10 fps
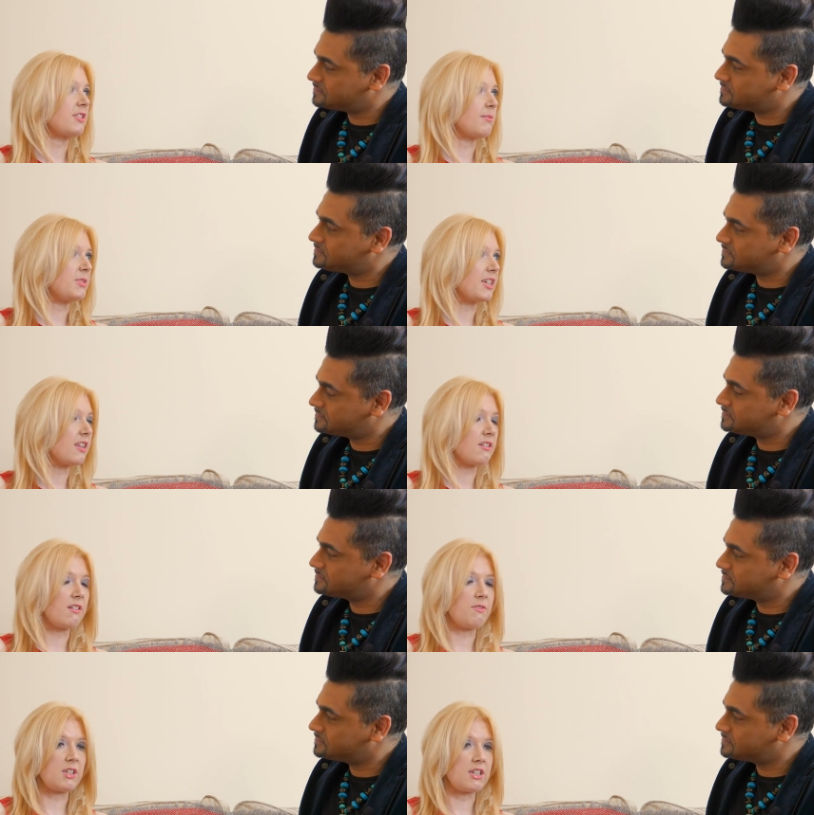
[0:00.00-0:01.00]
Speaker 1: it's come together
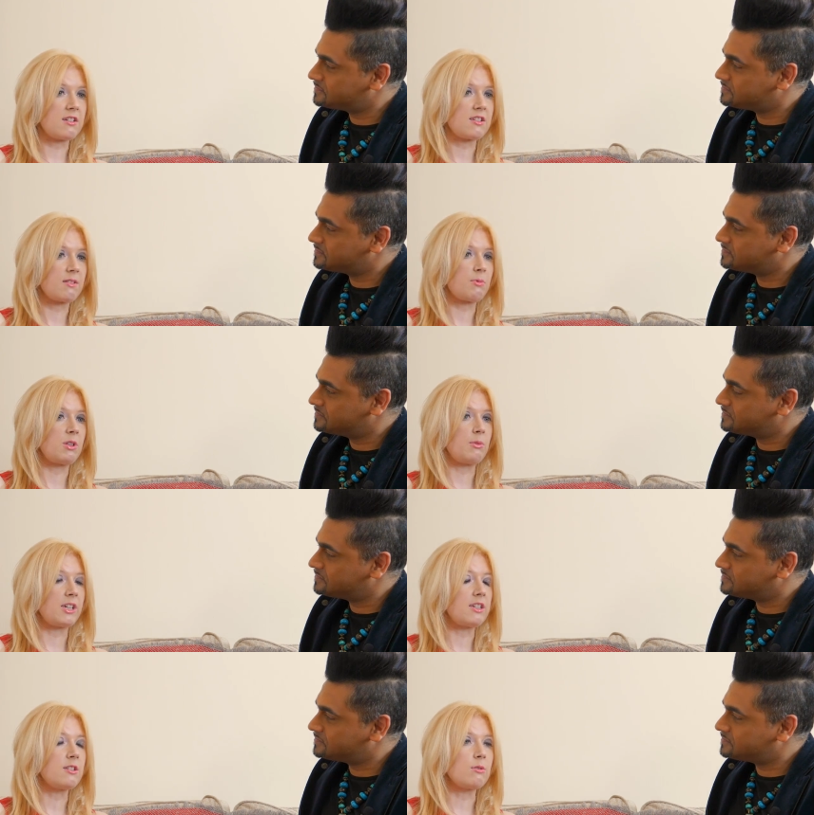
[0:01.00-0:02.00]
over the years that I've put the work
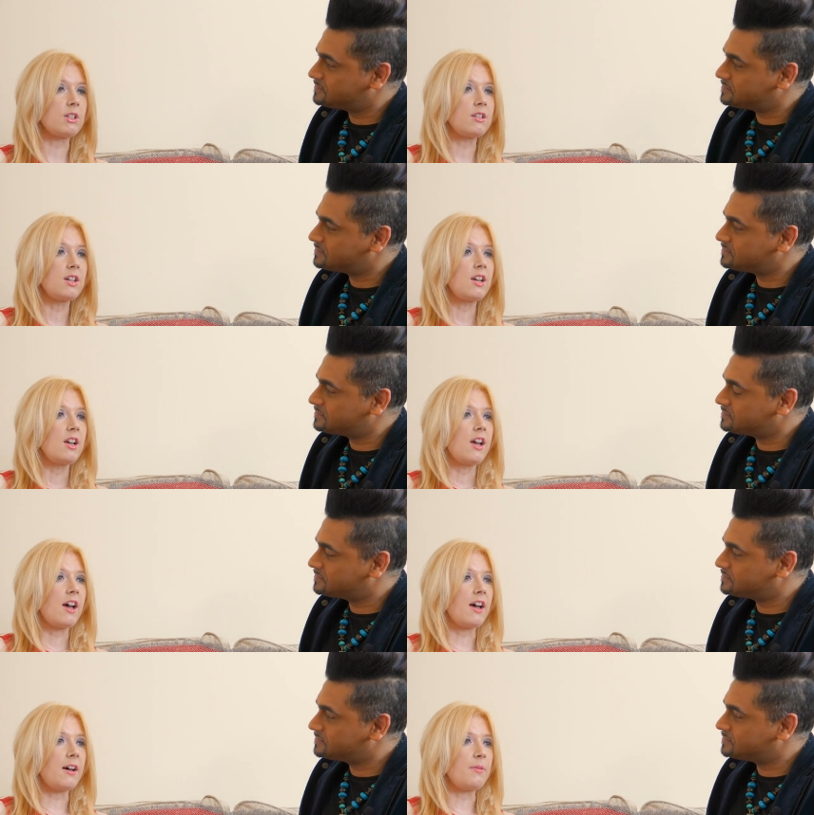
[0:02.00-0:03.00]
into it.
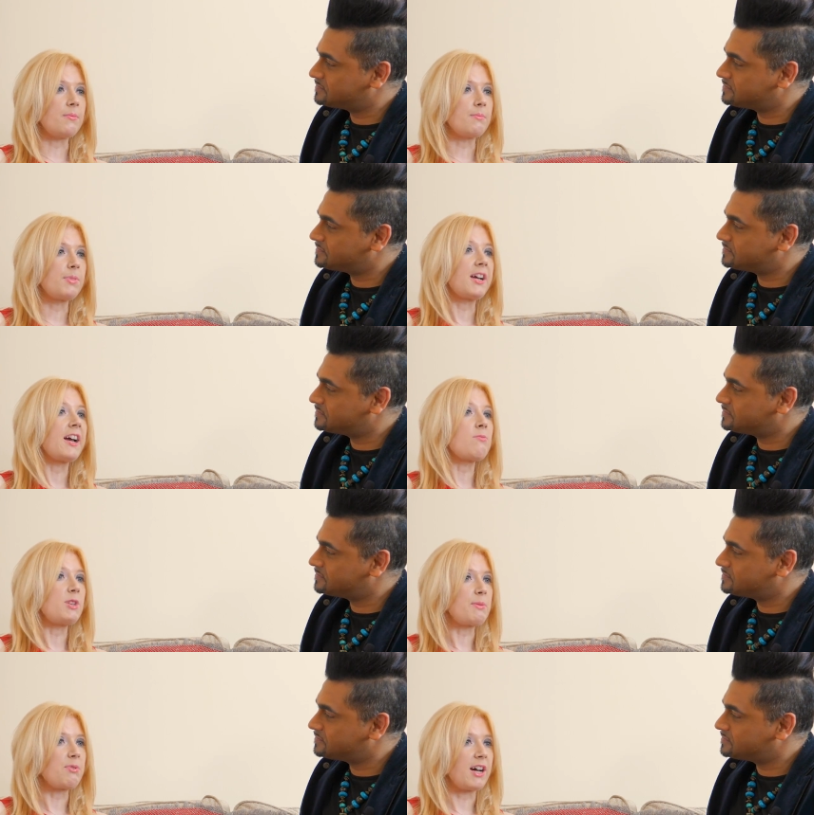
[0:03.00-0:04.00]
But I am
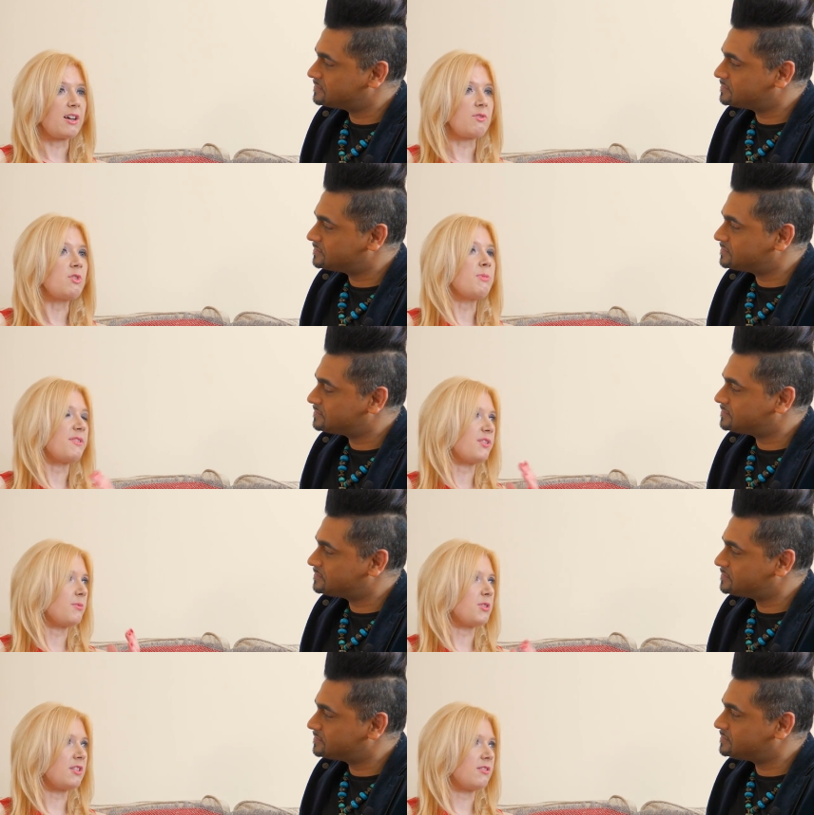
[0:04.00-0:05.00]
really proud of all my
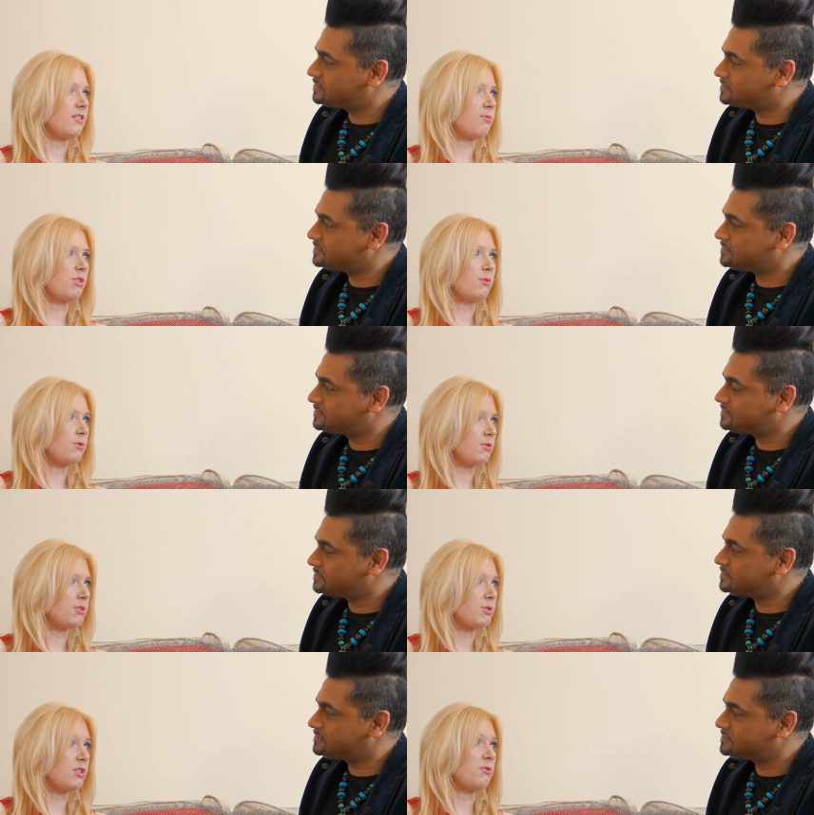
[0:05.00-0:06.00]
films that have won awards,
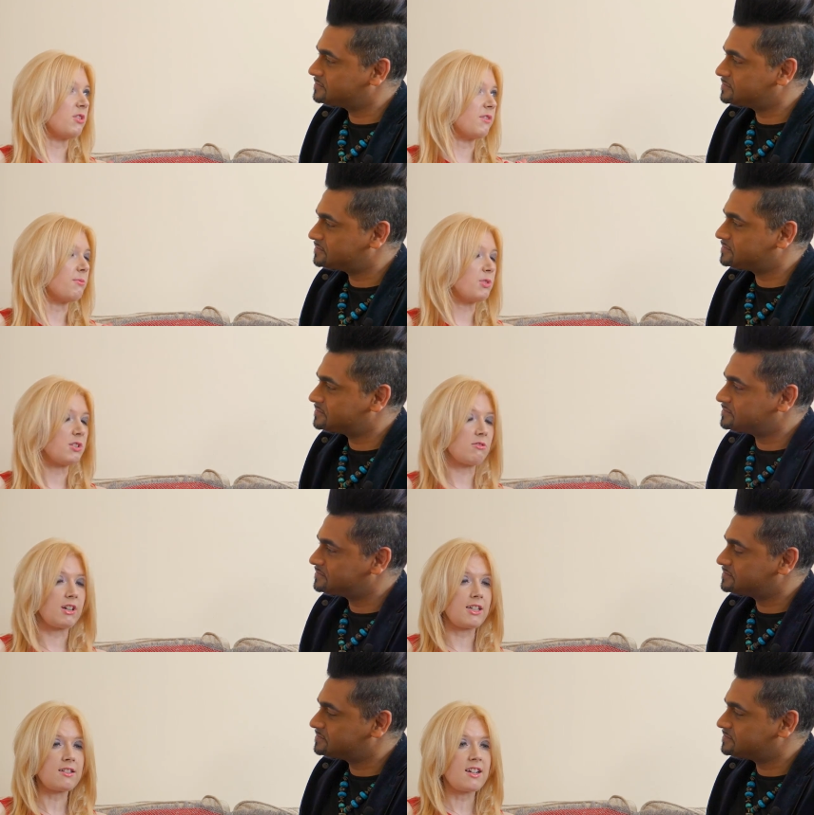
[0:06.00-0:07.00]
which is all of them, which is
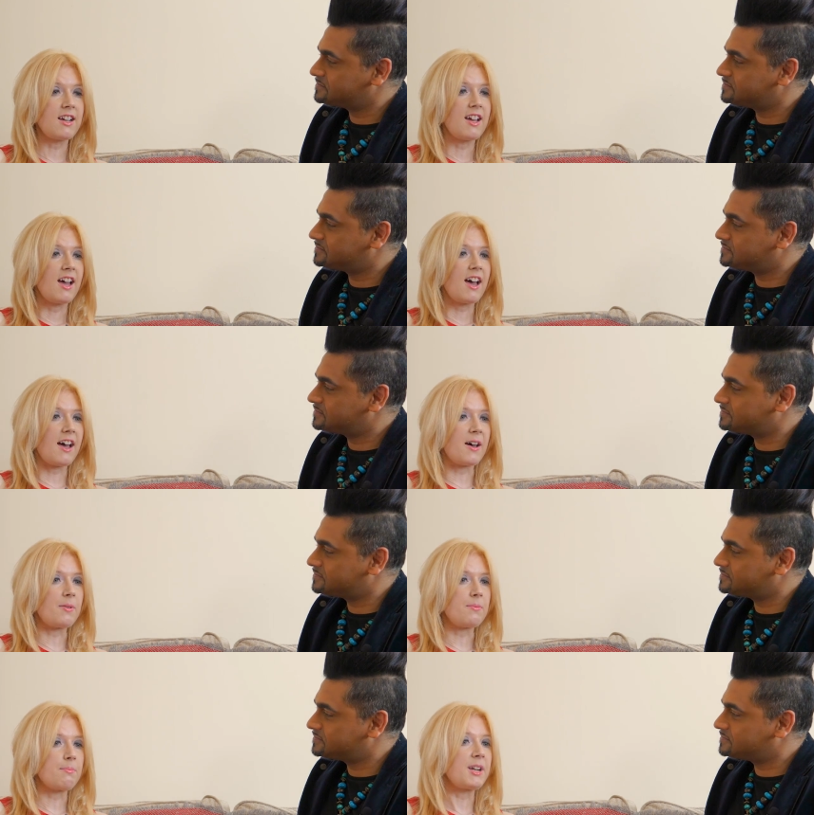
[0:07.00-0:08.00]
great.
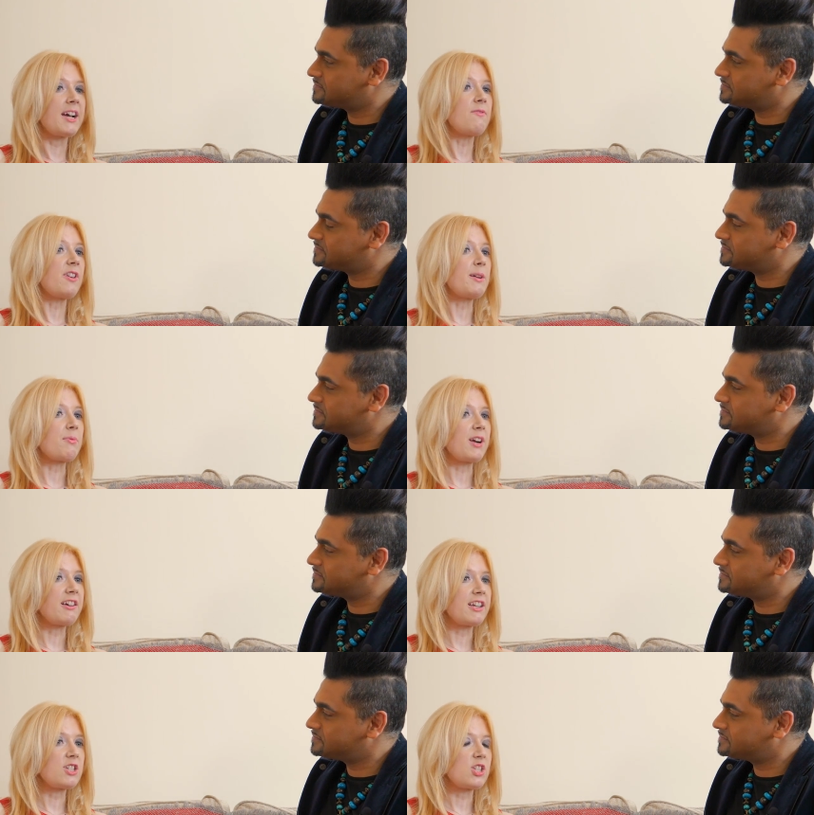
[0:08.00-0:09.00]
But I am very proud
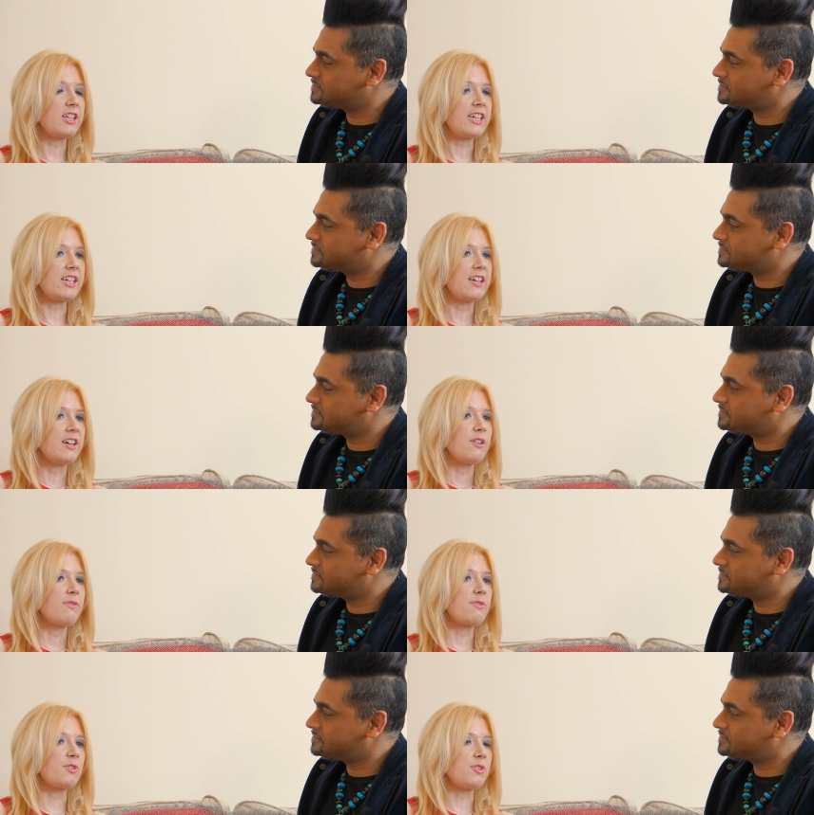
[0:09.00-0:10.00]
actually
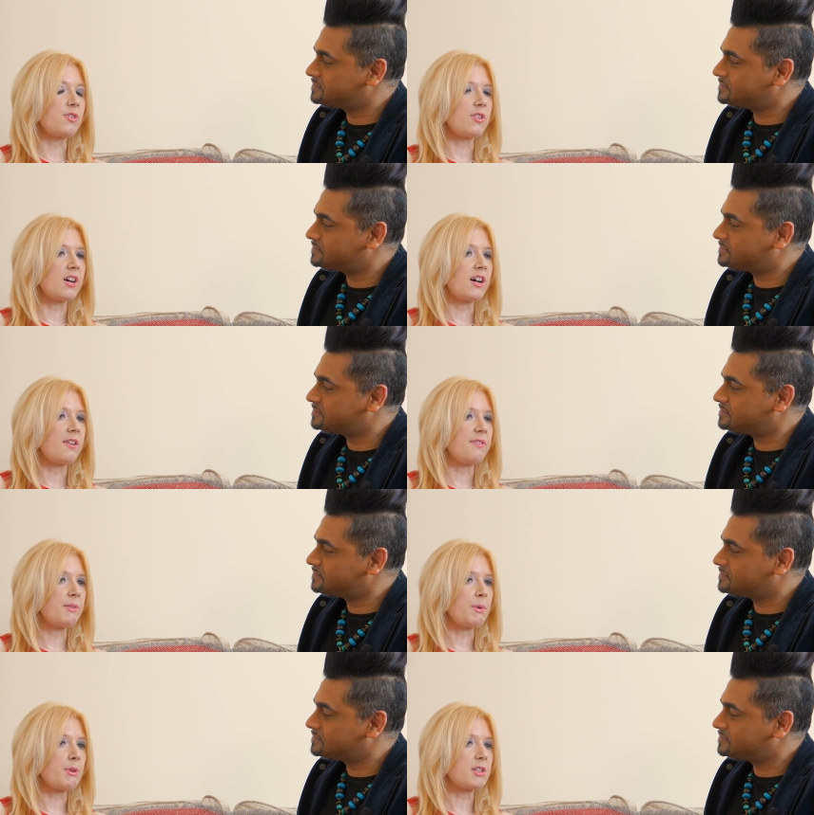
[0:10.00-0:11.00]
for a film
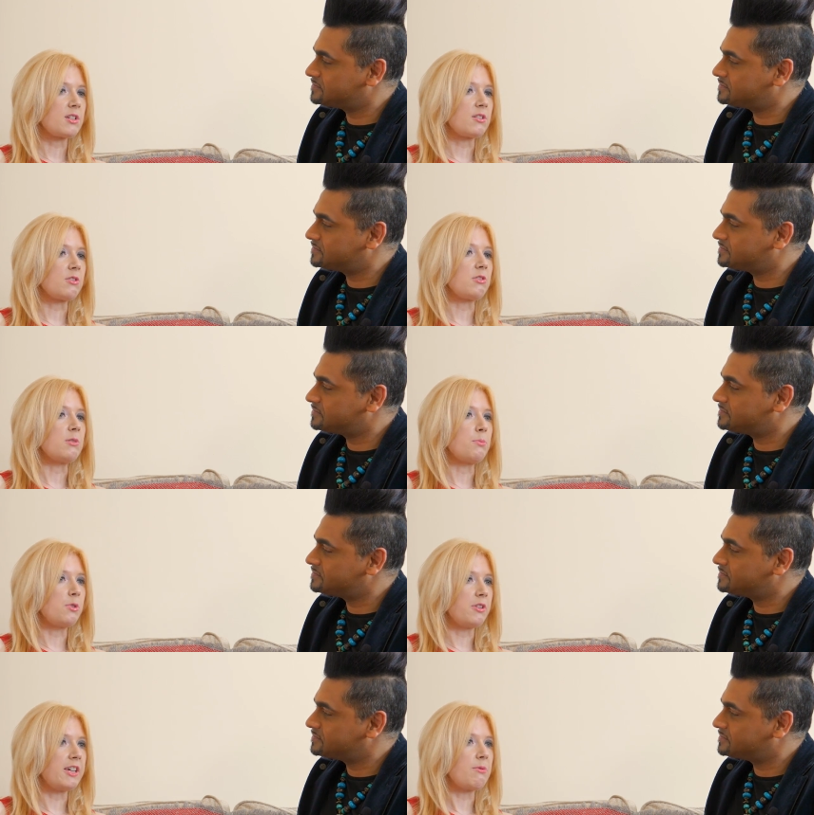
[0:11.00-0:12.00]
we worked on called The
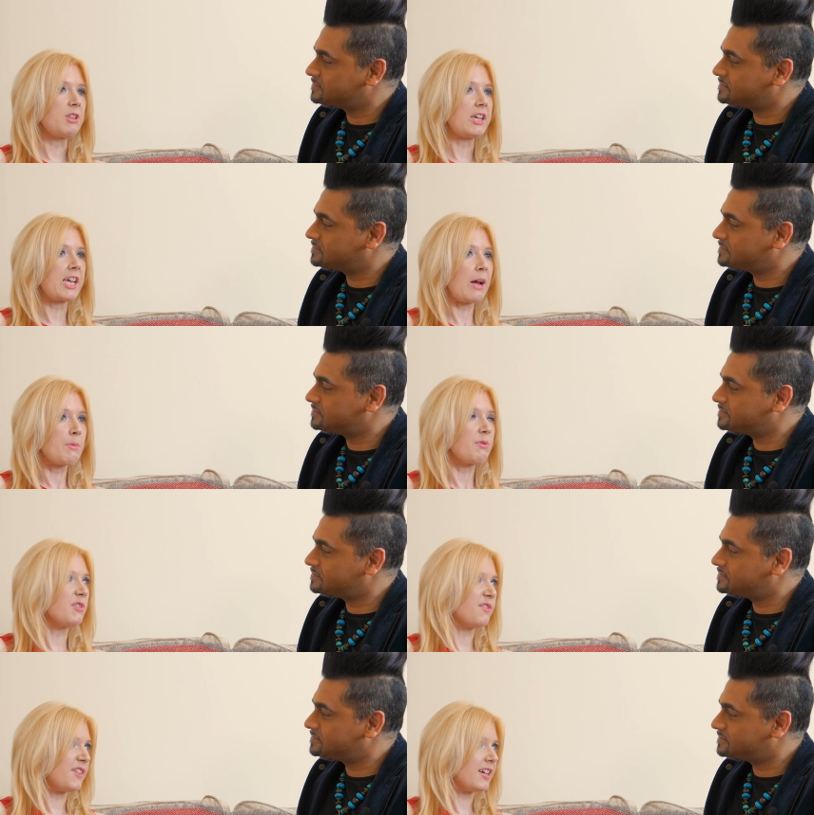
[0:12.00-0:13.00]
Boy with the Camera for
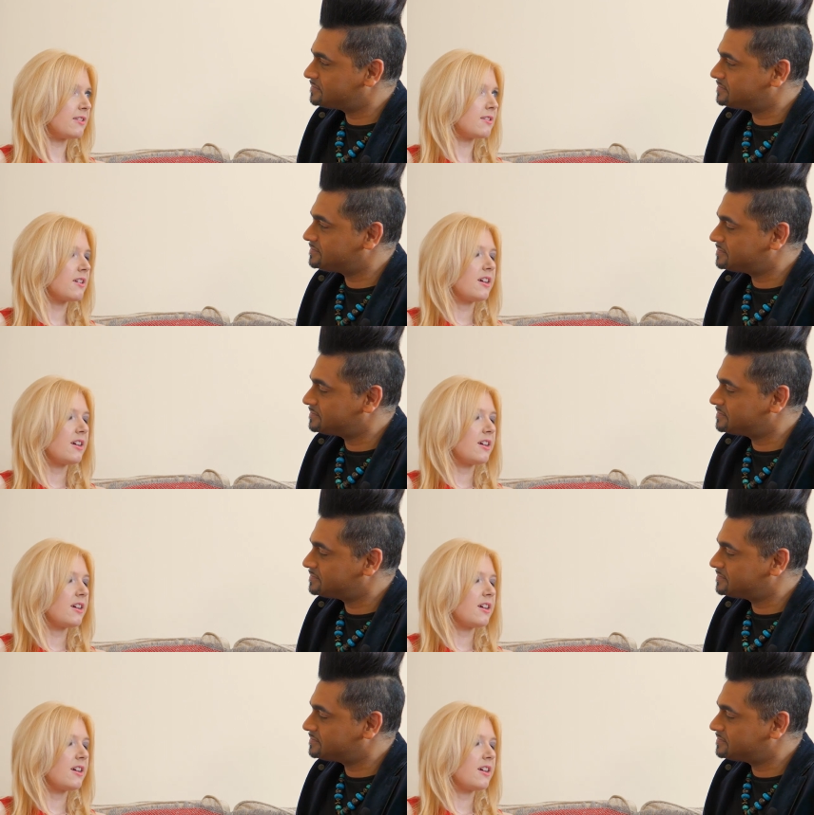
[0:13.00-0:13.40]
a Face,